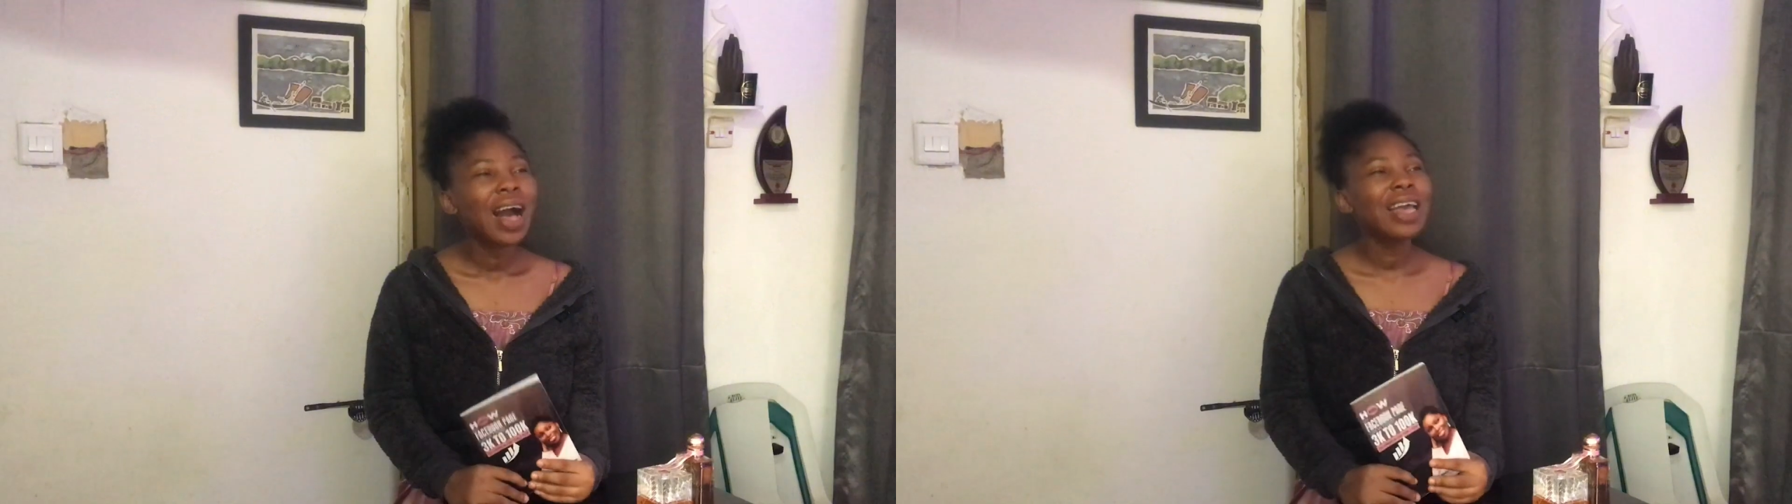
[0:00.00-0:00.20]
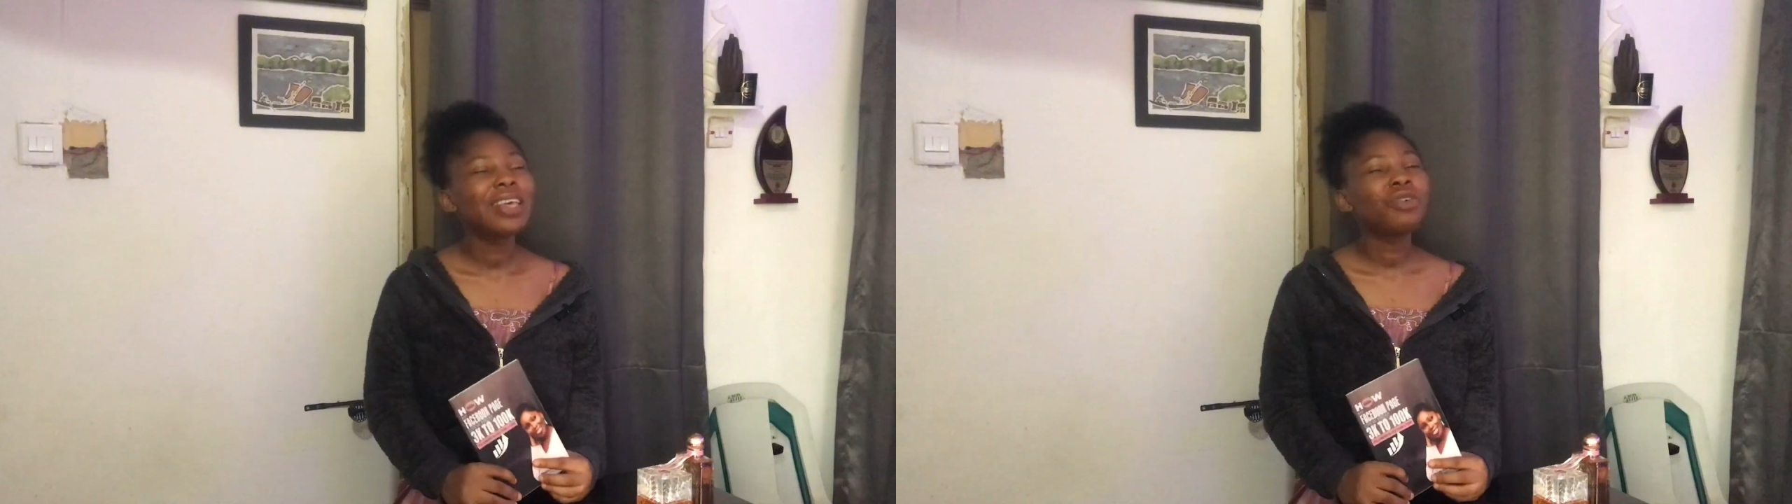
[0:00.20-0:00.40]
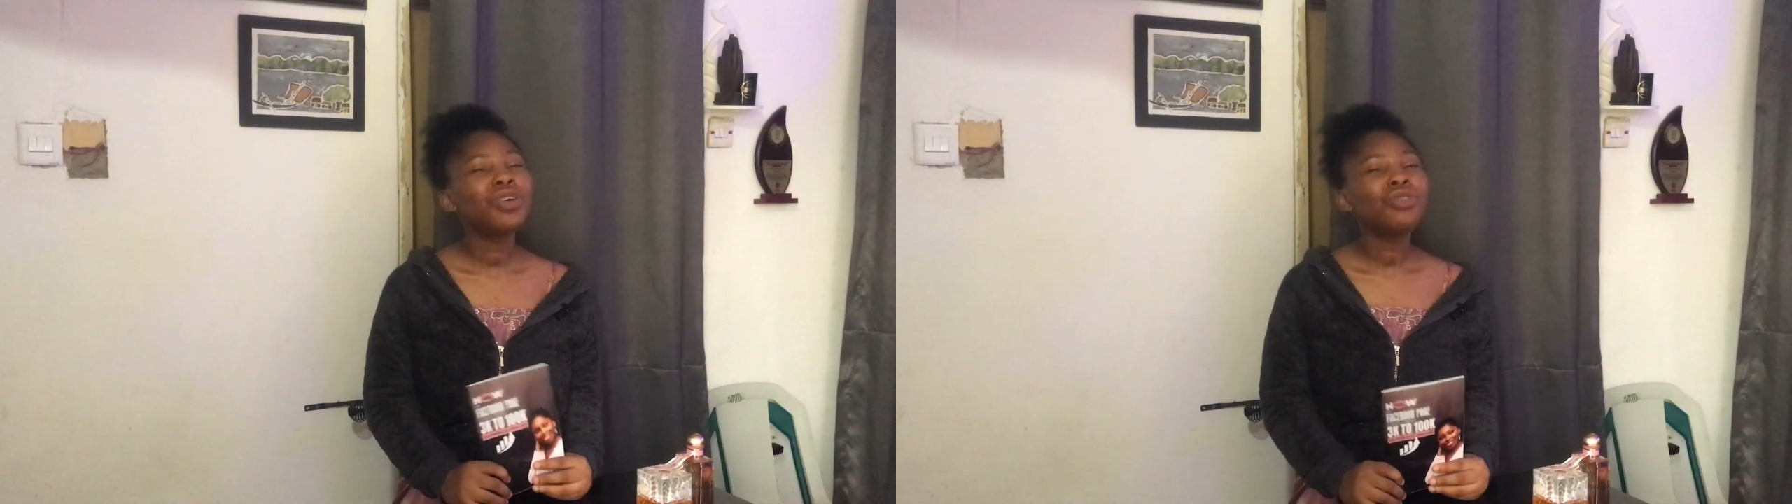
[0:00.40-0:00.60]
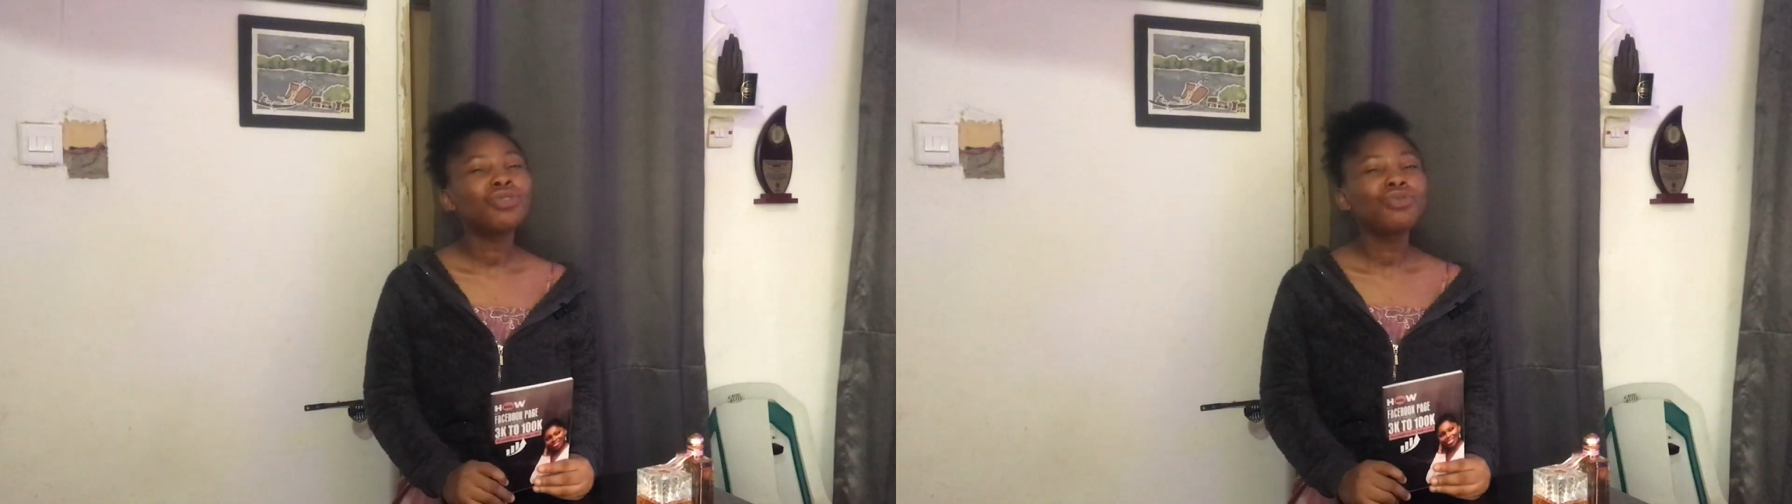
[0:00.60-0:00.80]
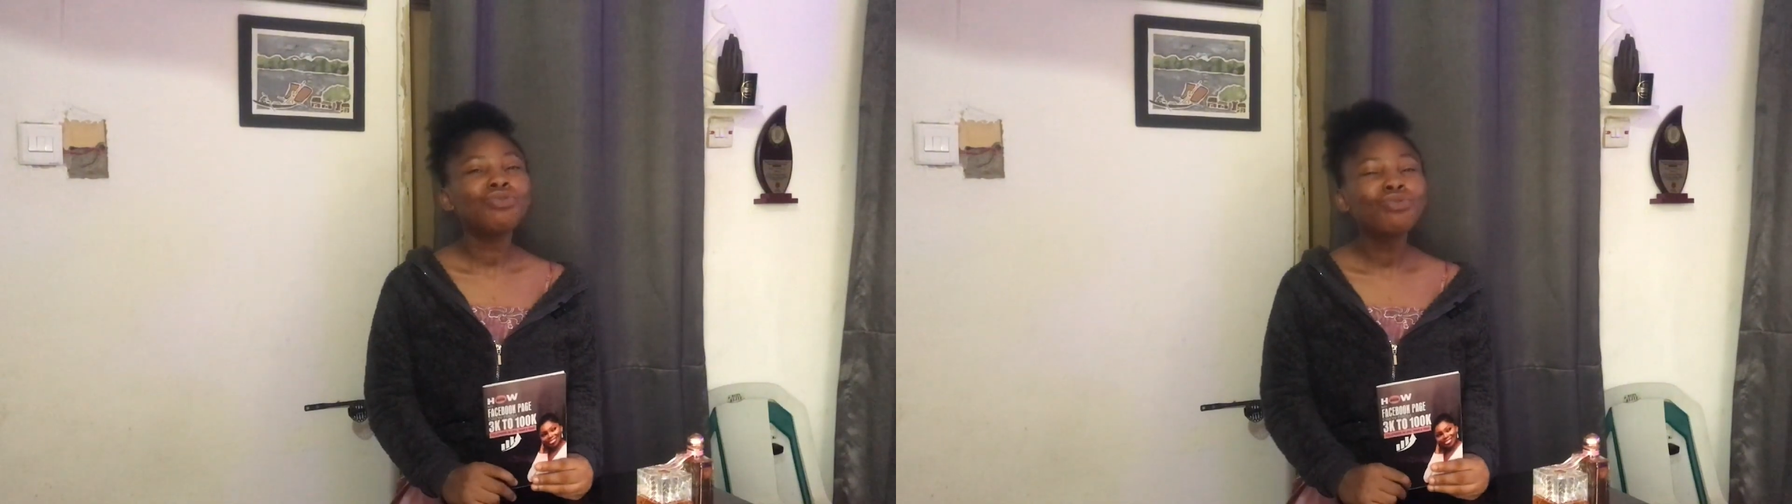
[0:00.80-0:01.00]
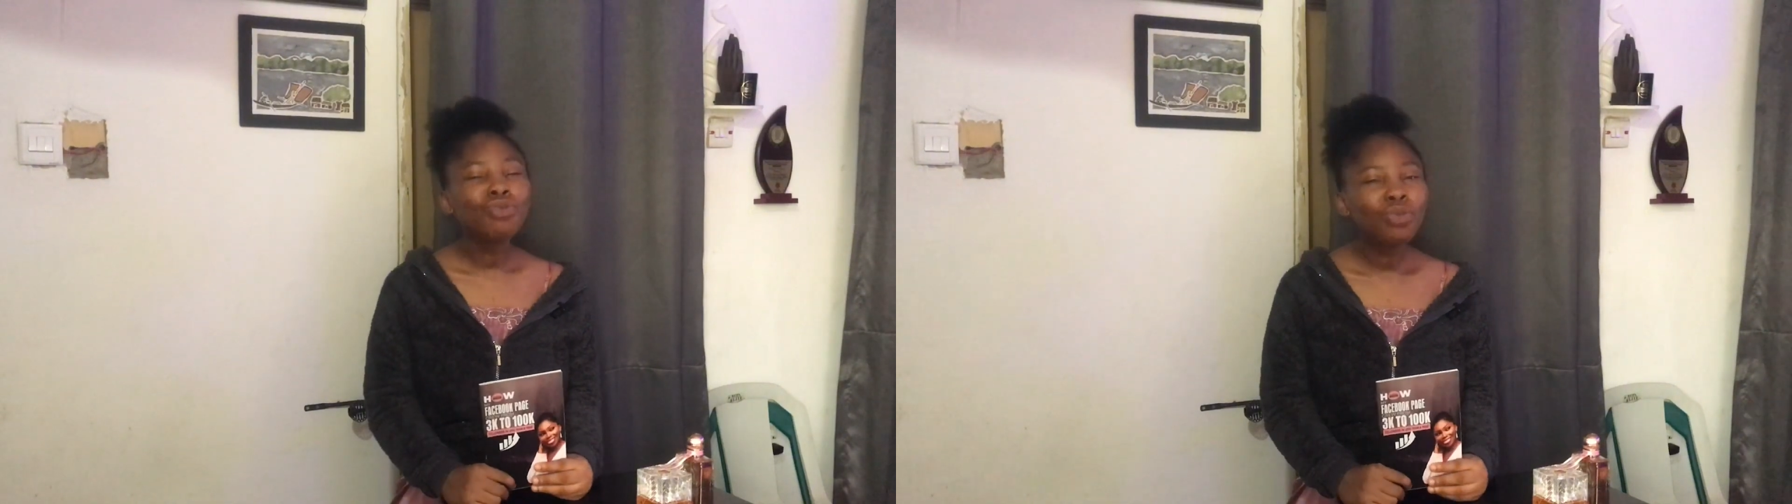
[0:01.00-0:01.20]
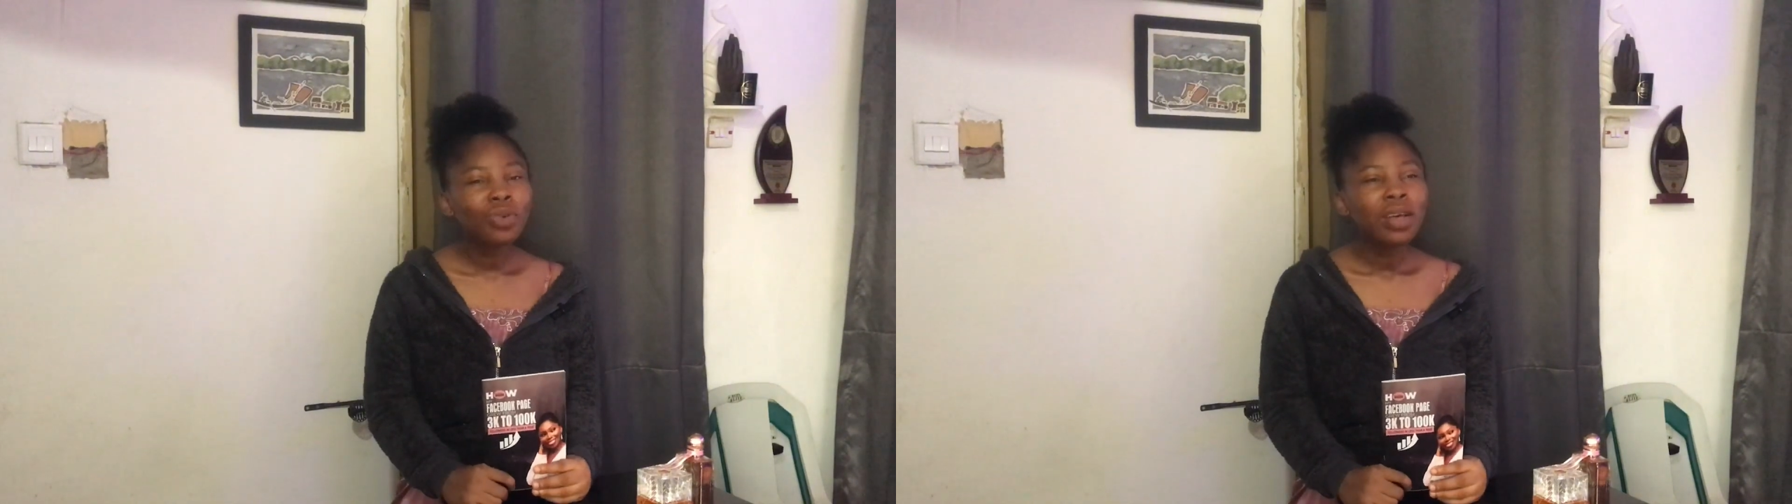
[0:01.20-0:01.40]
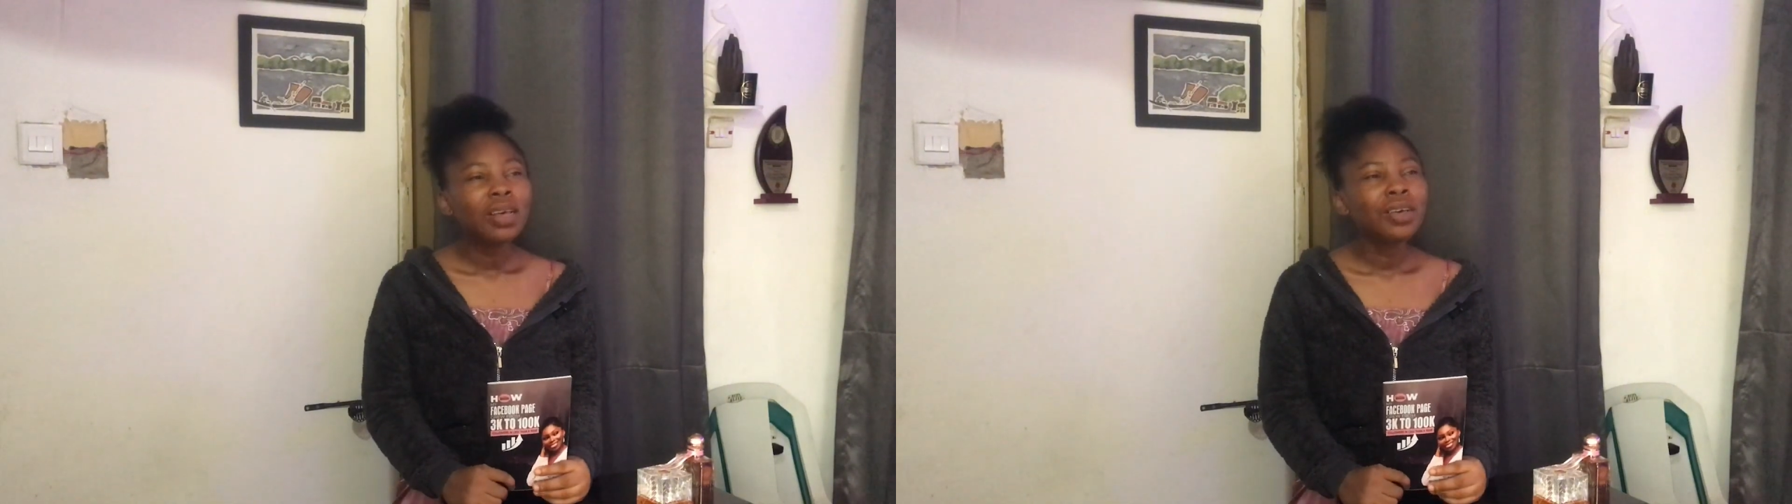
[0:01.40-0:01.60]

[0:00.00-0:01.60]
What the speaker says: and you're going to know,